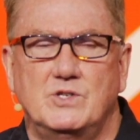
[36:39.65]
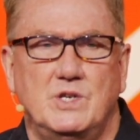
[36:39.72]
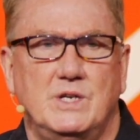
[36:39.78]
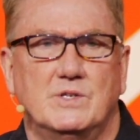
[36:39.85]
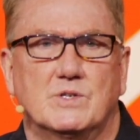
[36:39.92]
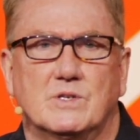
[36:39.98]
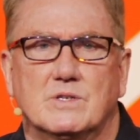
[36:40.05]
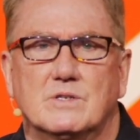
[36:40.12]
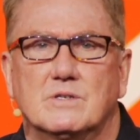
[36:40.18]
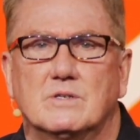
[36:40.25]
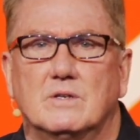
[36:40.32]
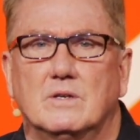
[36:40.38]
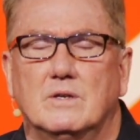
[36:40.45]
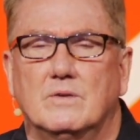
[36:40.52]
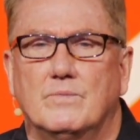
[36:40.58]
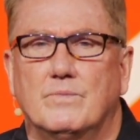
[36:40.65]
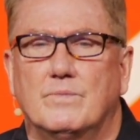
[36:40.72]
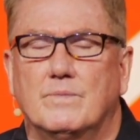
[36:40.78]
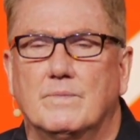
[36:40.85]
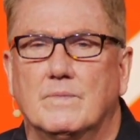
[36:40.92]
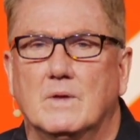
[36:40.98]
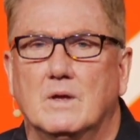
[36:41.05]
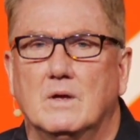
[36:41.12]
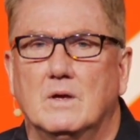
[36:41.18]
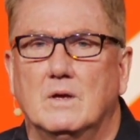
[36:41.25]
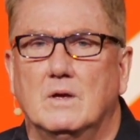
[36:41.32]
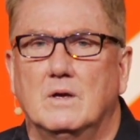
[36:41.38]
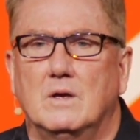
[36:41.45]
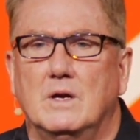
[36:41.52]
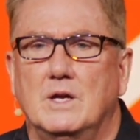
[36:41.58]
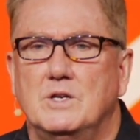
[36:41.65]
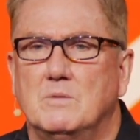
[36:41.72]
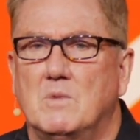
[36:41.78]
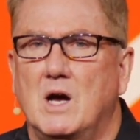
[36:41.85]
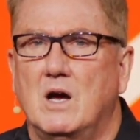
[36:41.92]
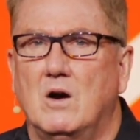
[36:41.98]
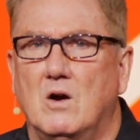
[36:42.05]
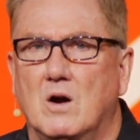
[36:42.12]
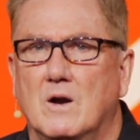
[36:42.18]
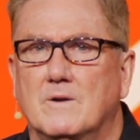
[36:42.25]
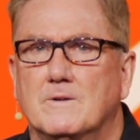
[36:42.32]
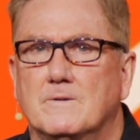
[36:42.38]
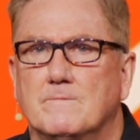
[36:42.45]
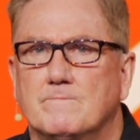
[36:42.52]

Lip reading: Jesus into my heart?